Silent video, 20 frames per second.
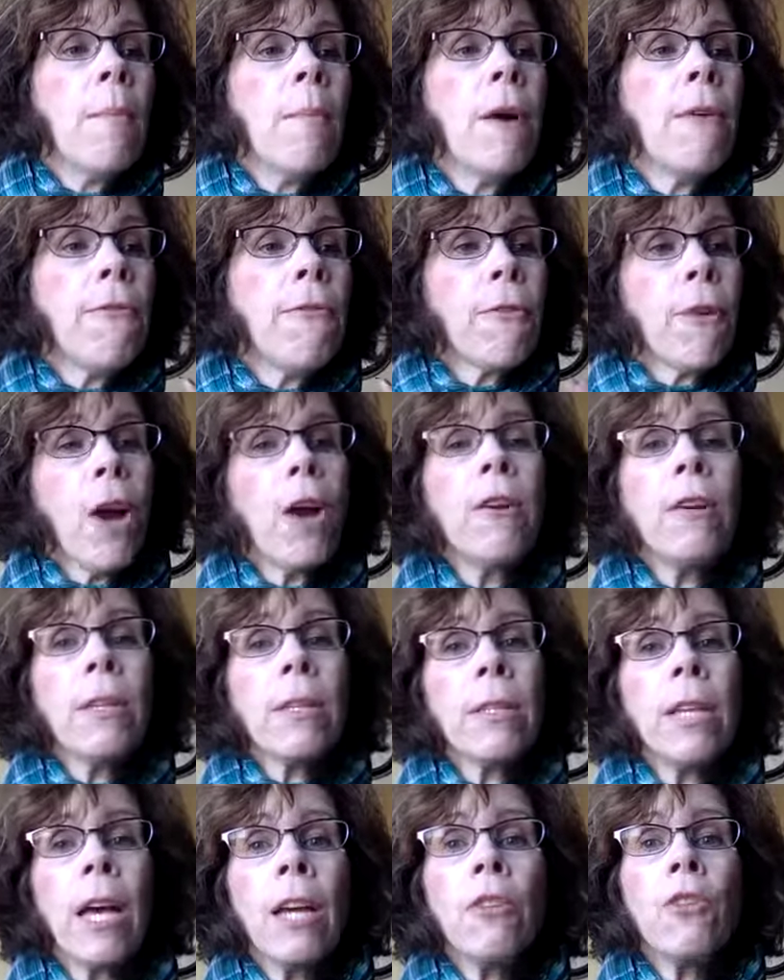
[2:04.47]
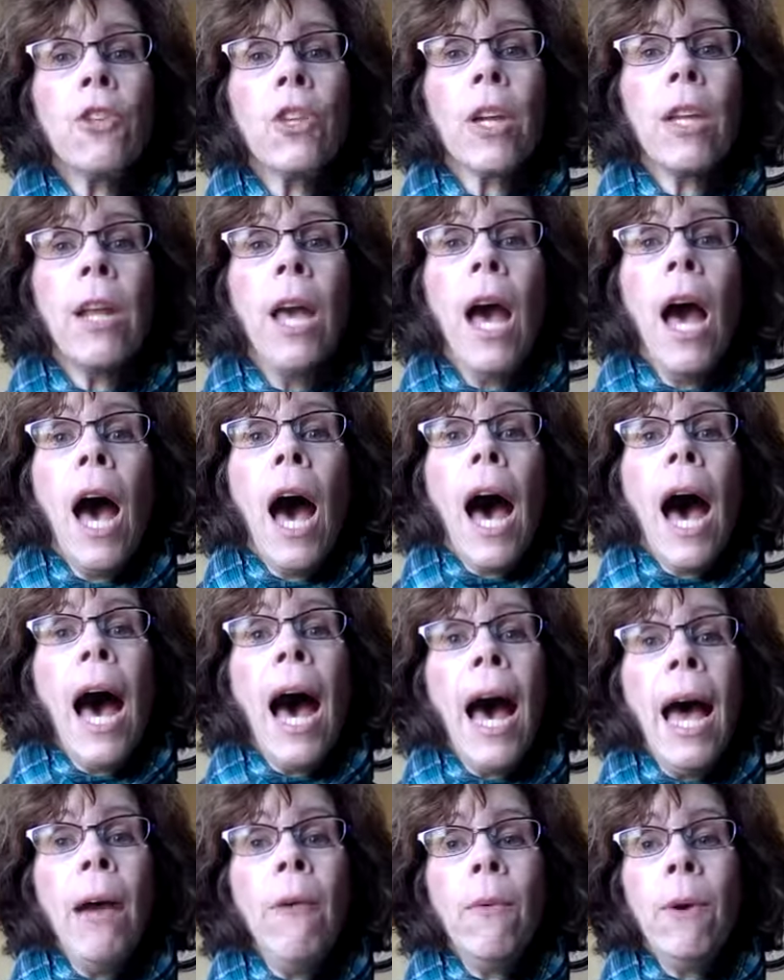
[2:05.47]
But for our discussion,
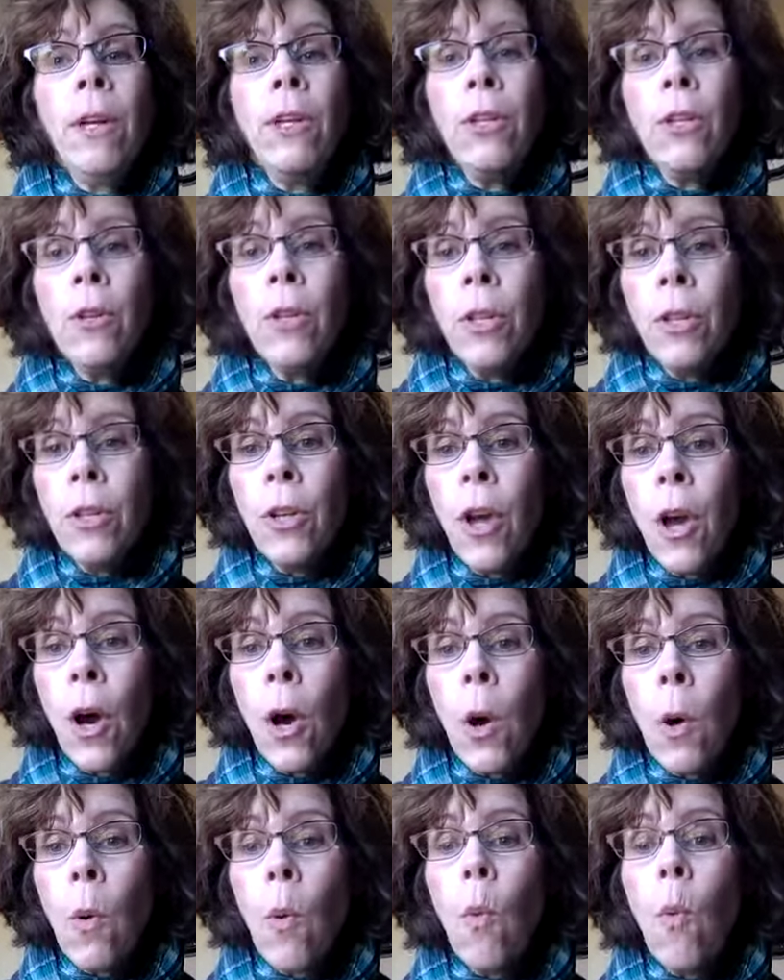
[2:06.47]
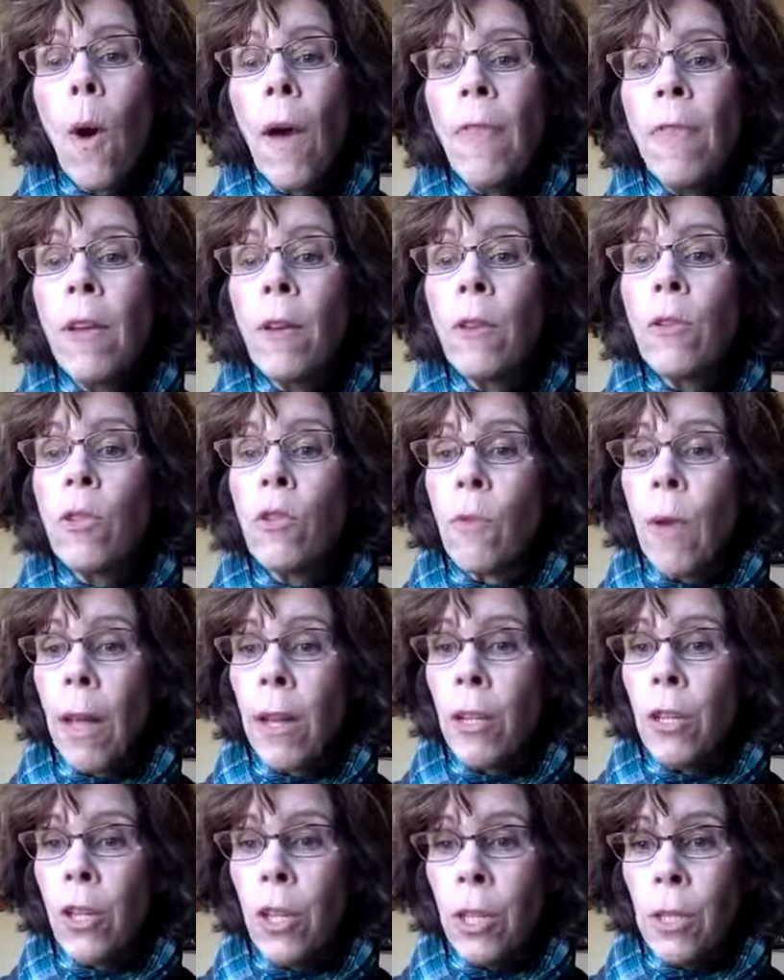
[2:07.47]
I want you to know what those
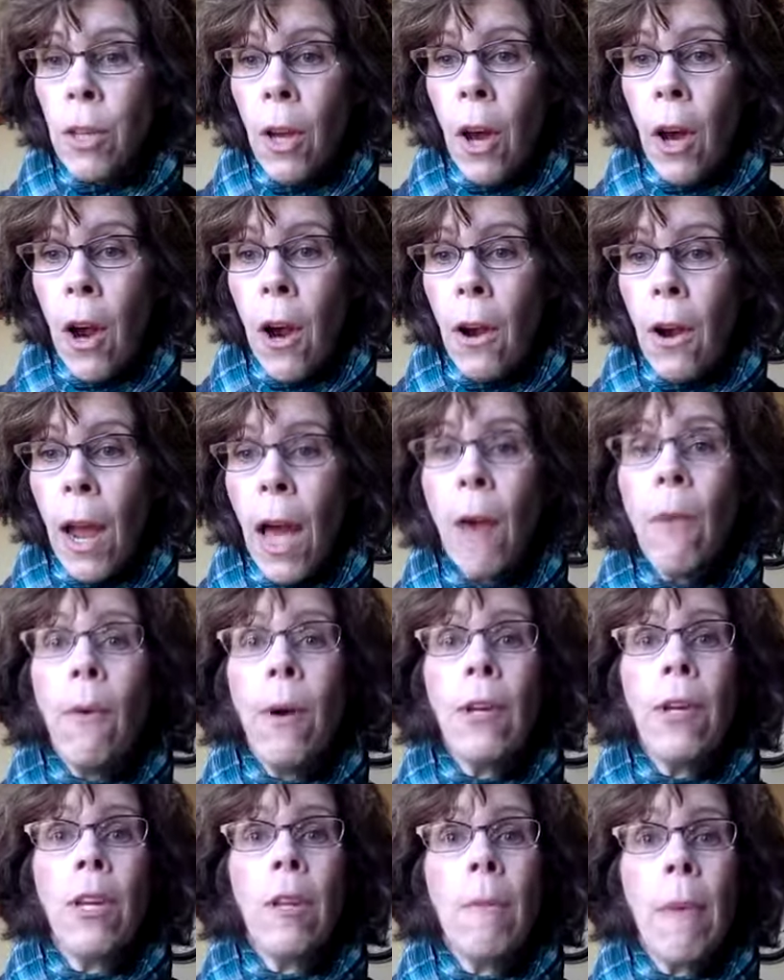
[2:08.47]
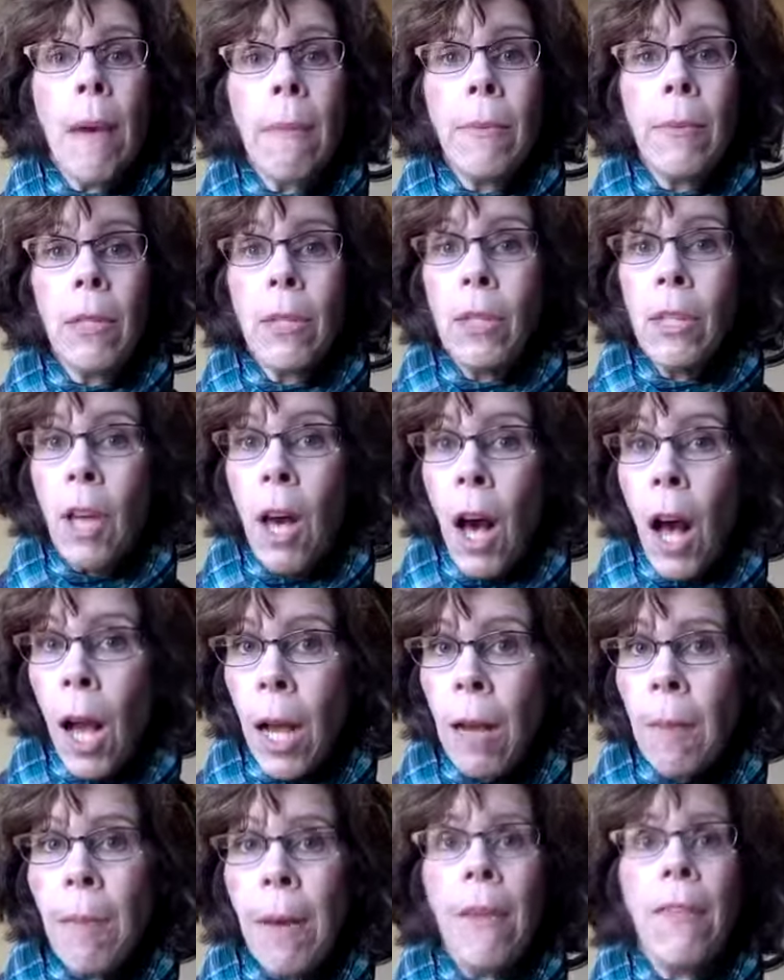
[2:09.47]
strategies are. I want you to be able to
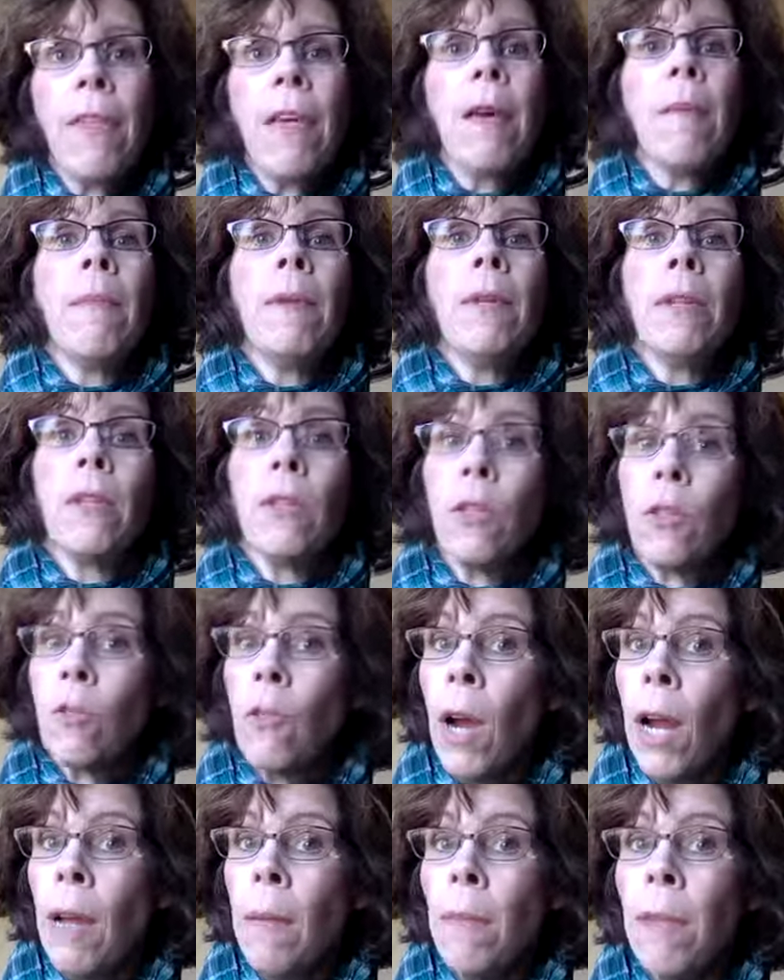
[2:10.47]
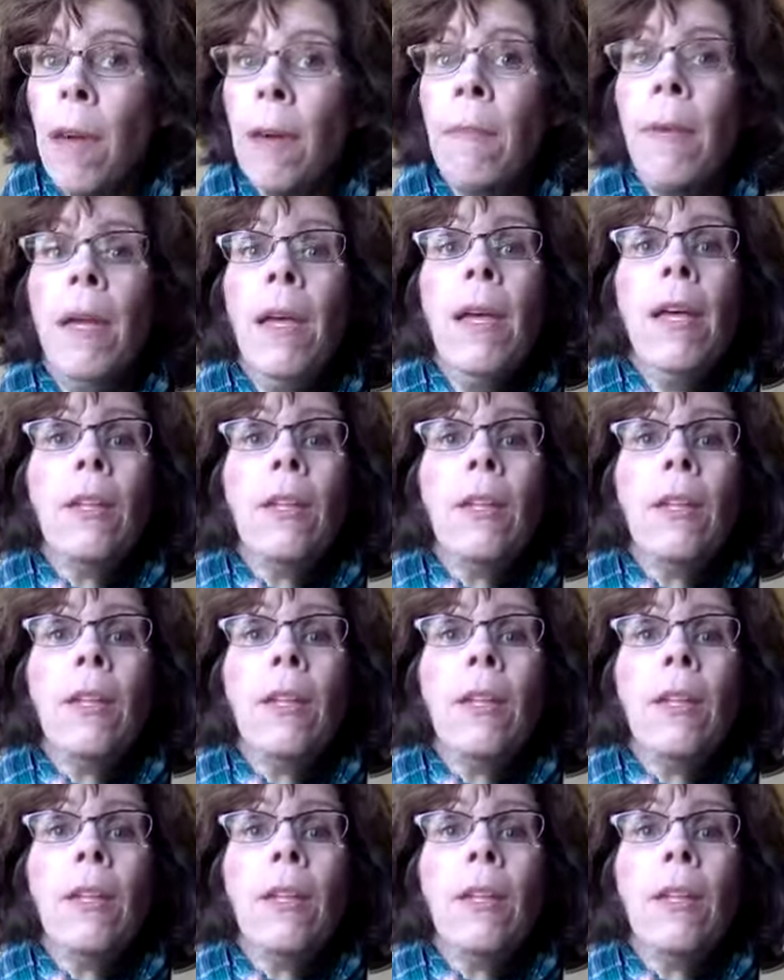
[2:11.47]
talk about them and describe them.